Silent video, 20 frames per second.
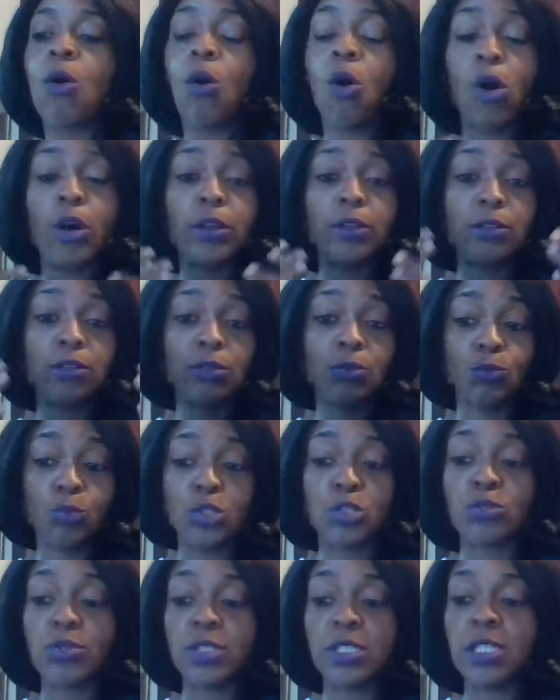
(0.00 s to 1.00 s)
on
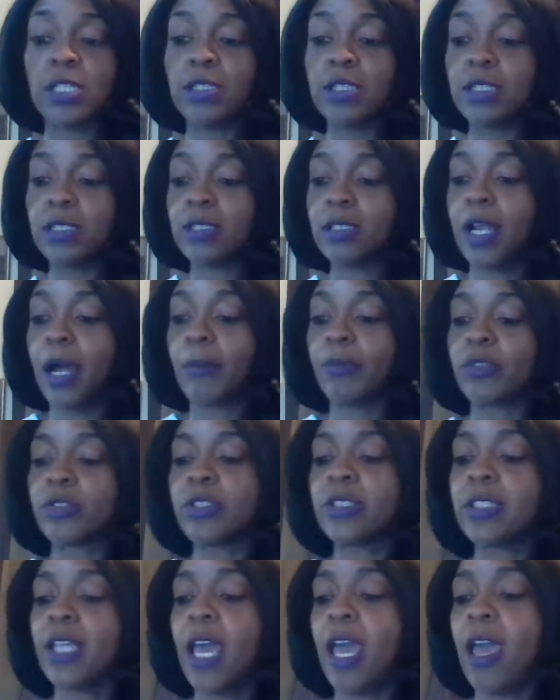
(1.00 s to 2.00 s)
when you see these
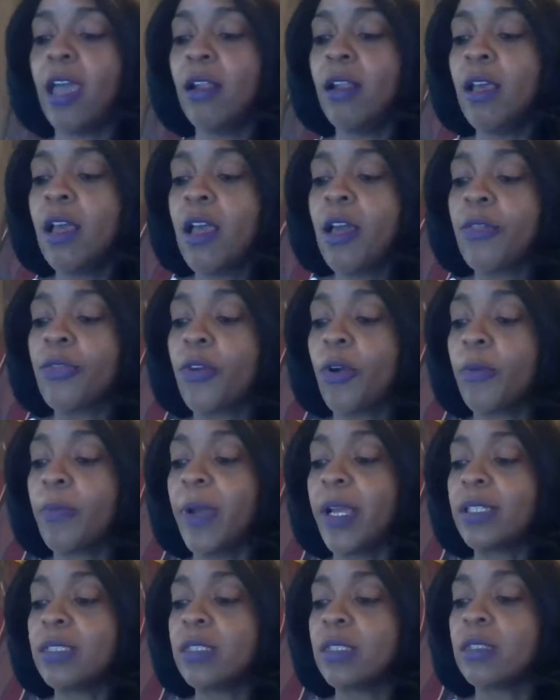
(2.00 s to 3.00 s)
numbers, that they're
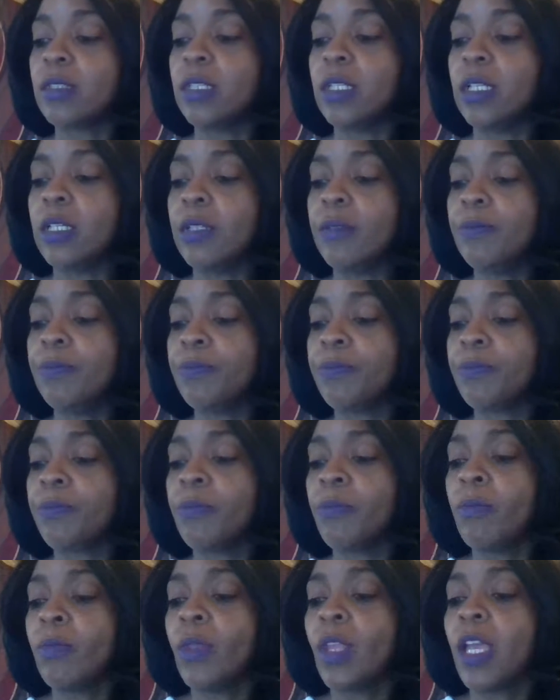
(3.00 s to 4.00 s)
basically,
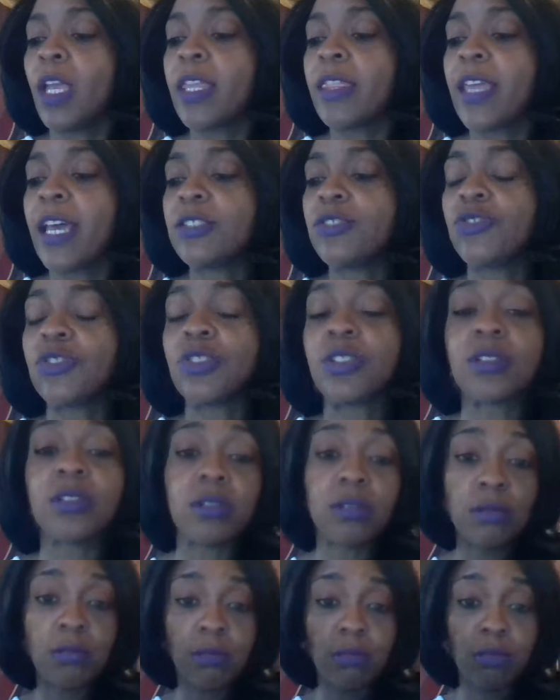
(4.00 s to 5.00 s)
that's just
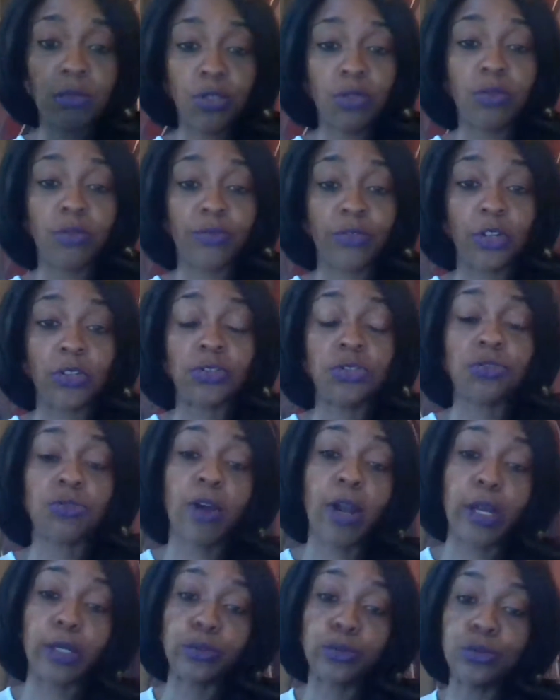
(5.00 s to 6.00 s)
the universe
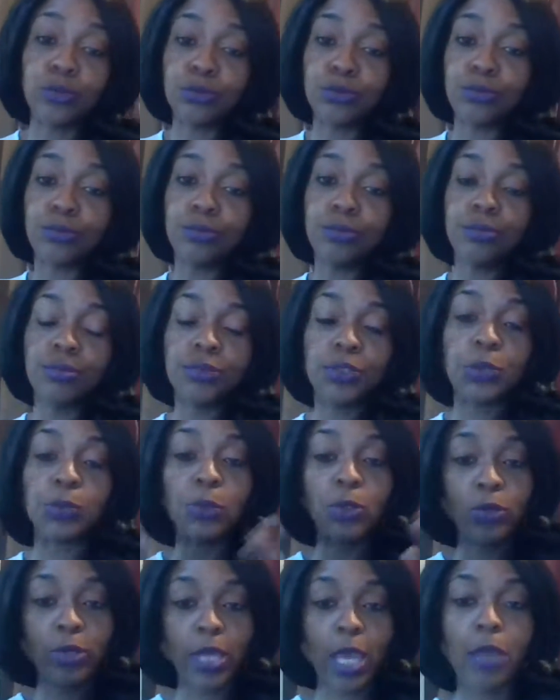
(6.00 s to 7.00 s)
trying to
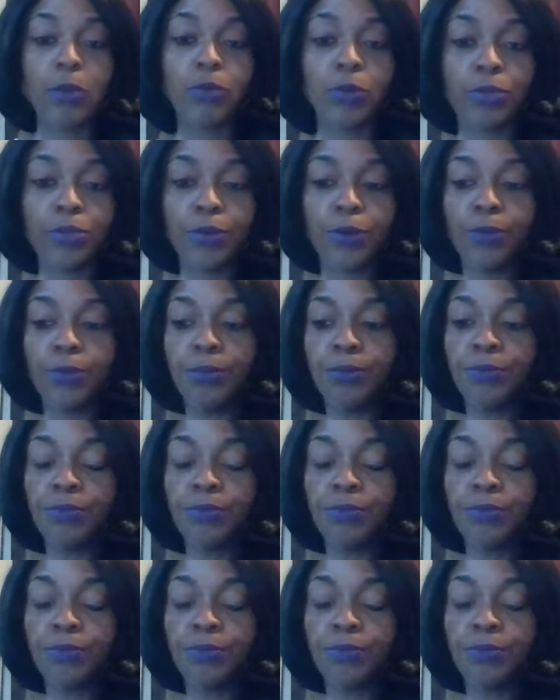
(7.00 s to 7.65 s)
communicate with you.